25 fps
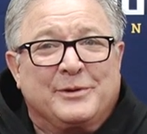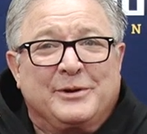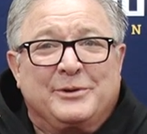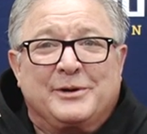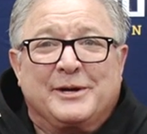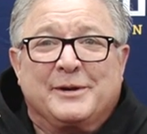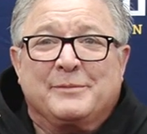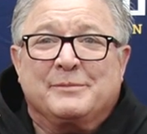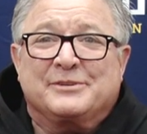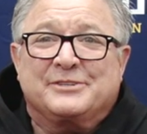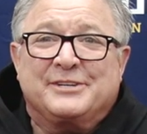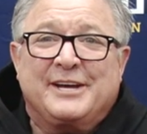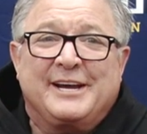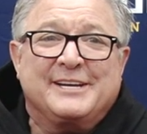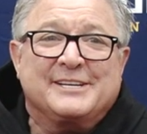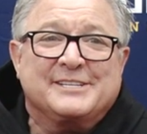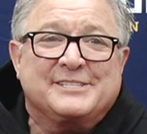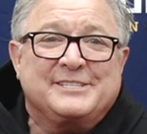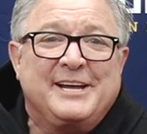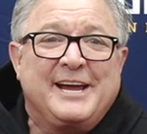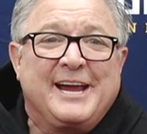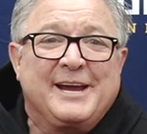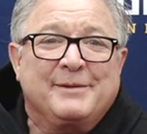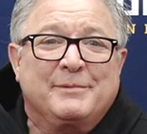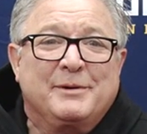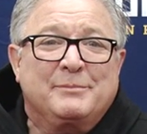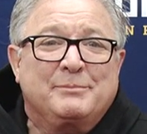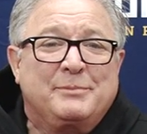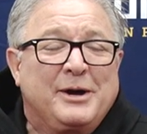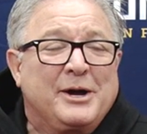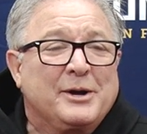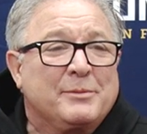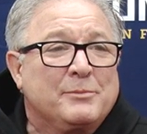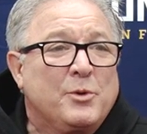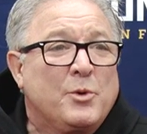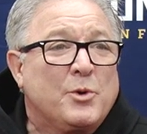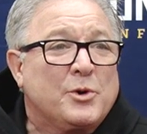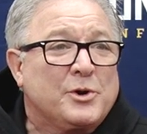We don't even say his name, but
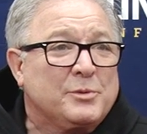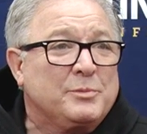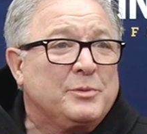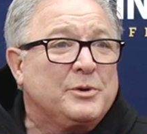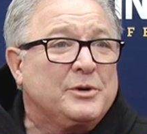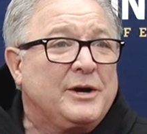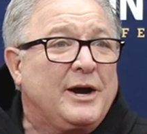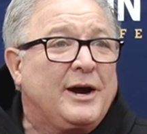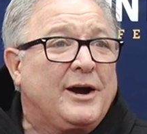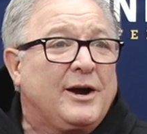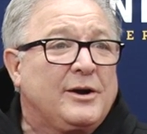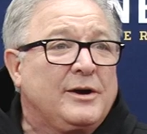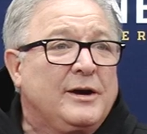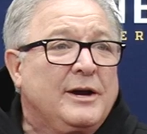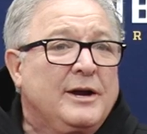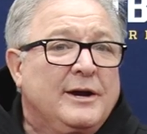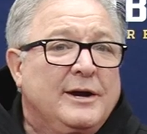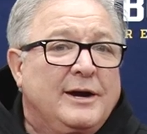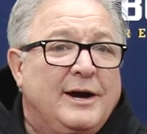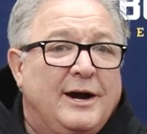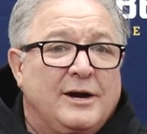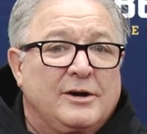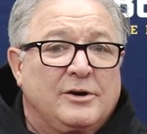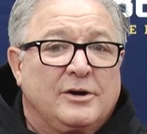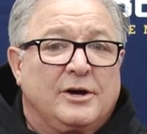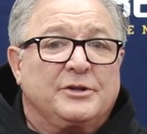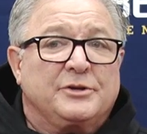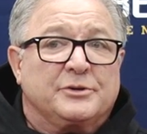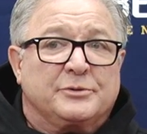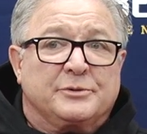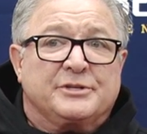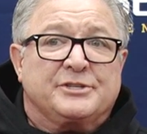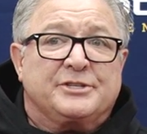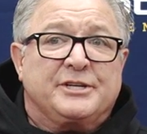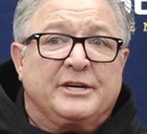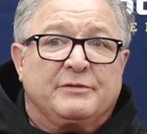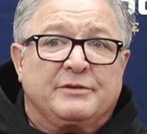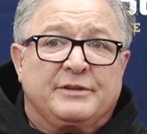Bug Mortimer, our other
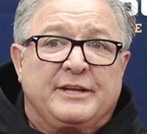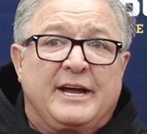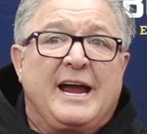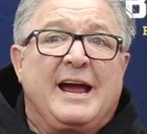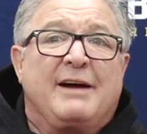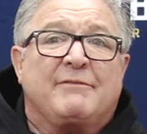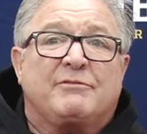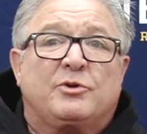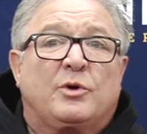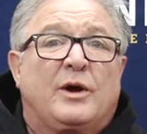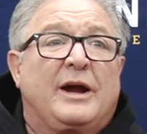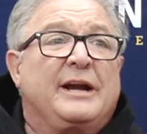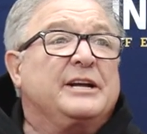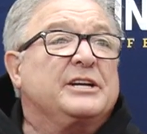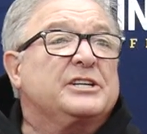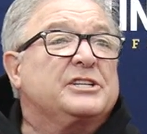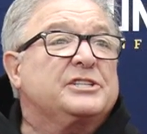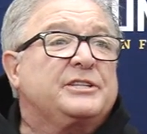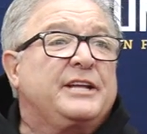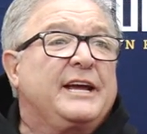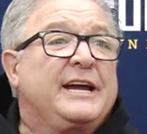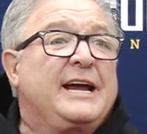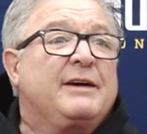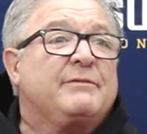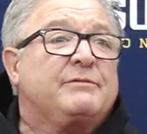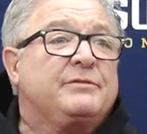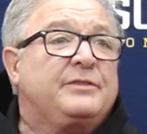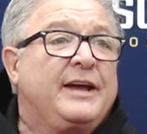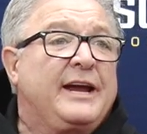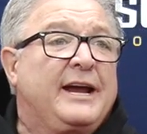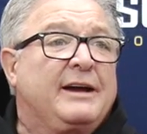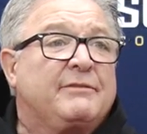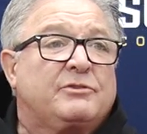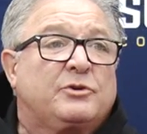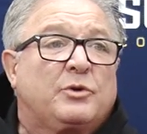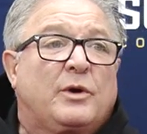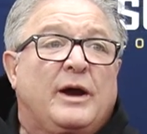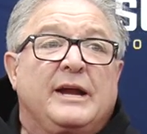receiver. They have
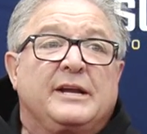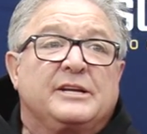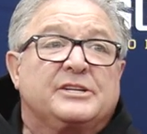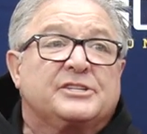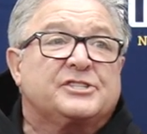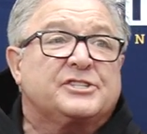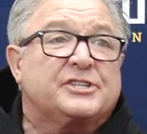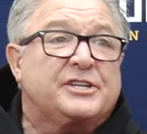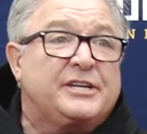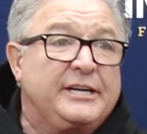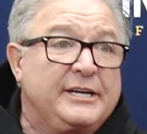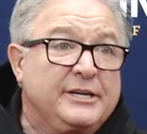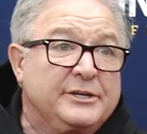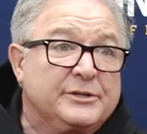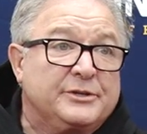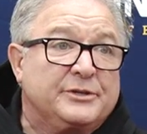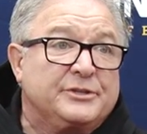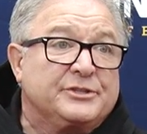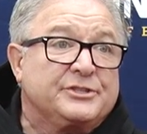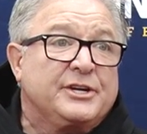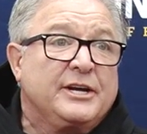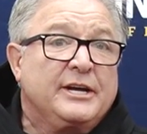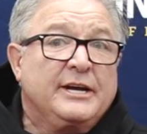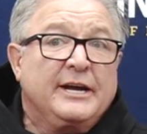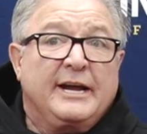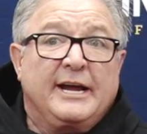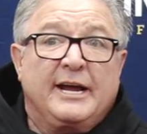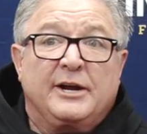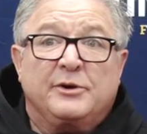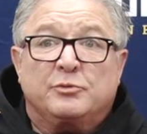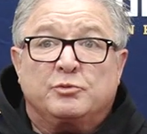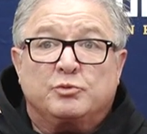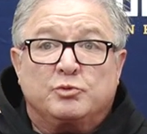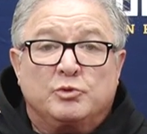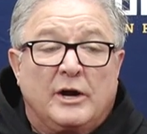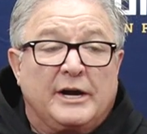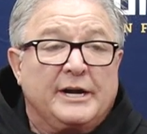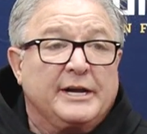great skills
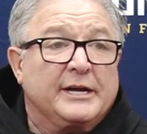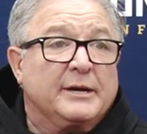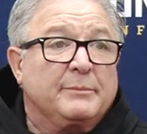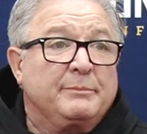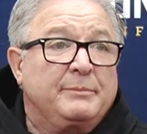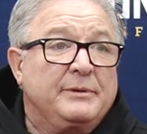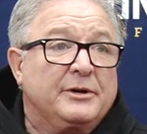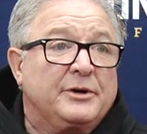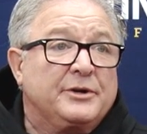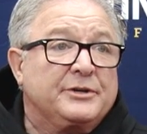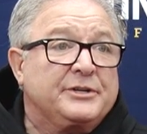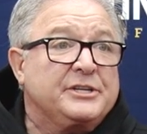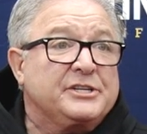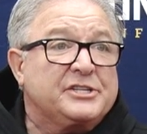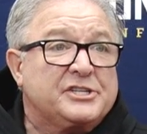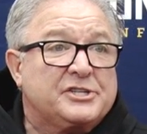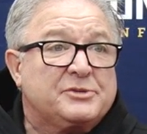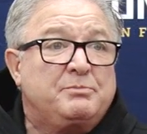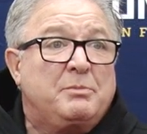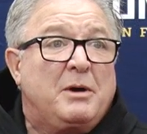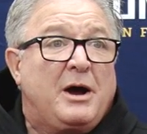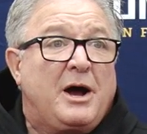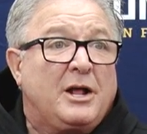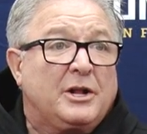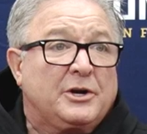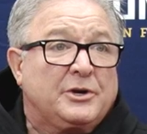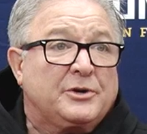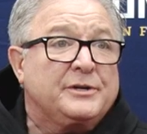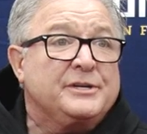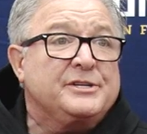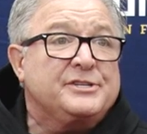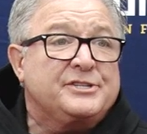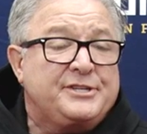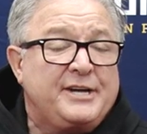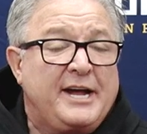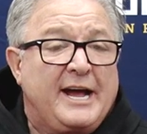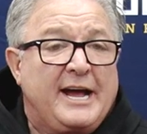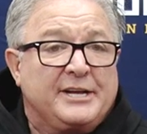and running ability, smaller
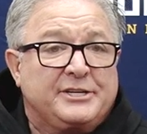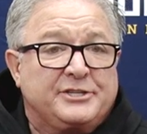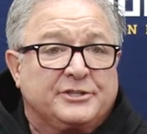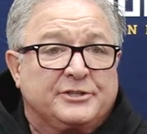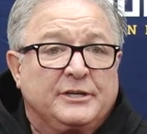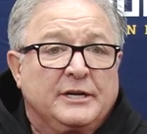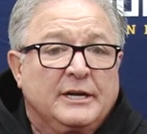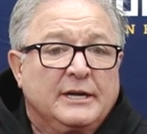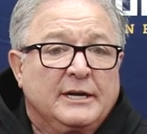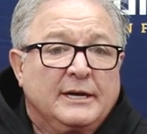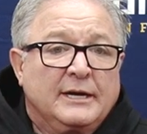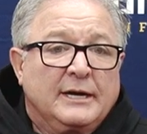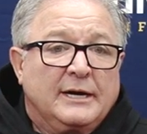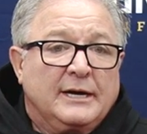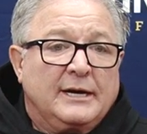in stature.